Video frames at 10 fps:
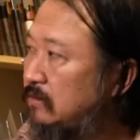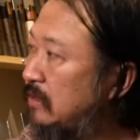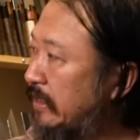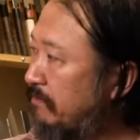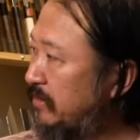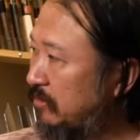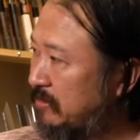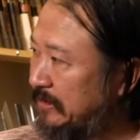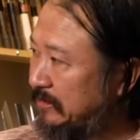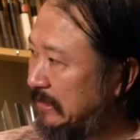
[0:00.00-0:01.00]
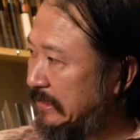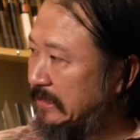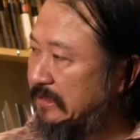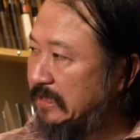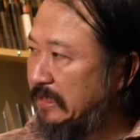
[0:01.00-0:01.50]
like a middle range in
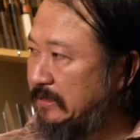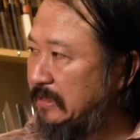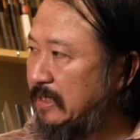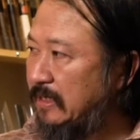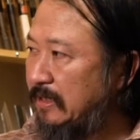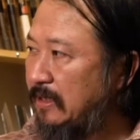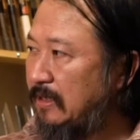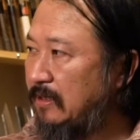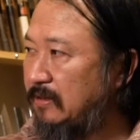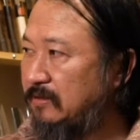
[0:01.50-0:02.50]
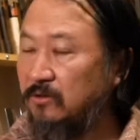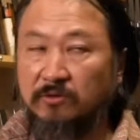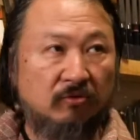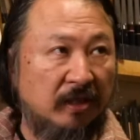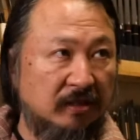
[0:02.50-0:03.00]
the series here. It's
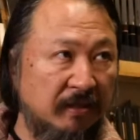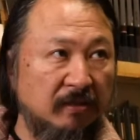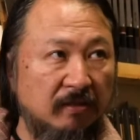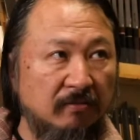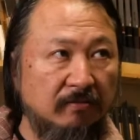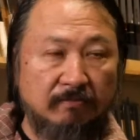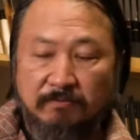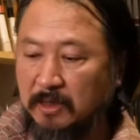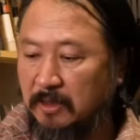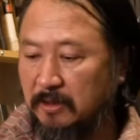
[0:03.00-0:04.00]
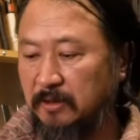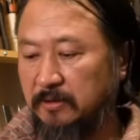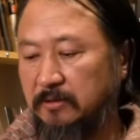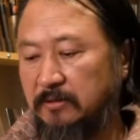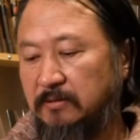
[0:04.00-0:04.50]
not too expensive, but
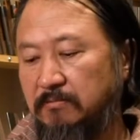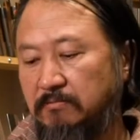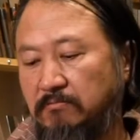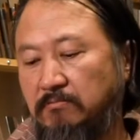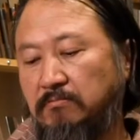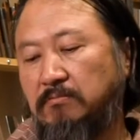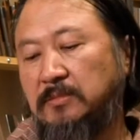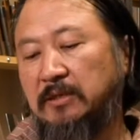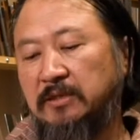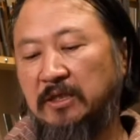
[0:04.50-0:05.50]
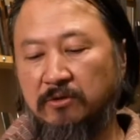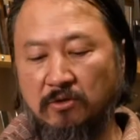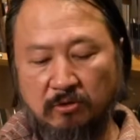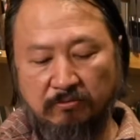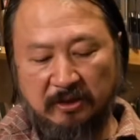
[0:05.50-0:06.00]
it's the steel
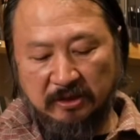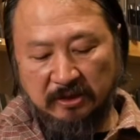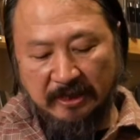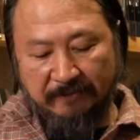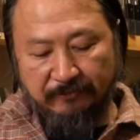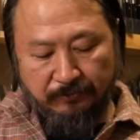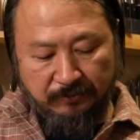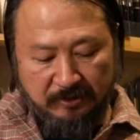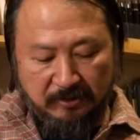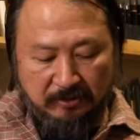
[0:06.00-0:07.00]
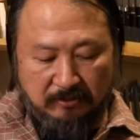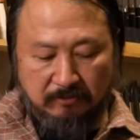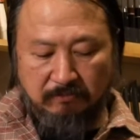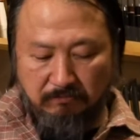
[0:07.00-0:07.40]
called BZ10, which is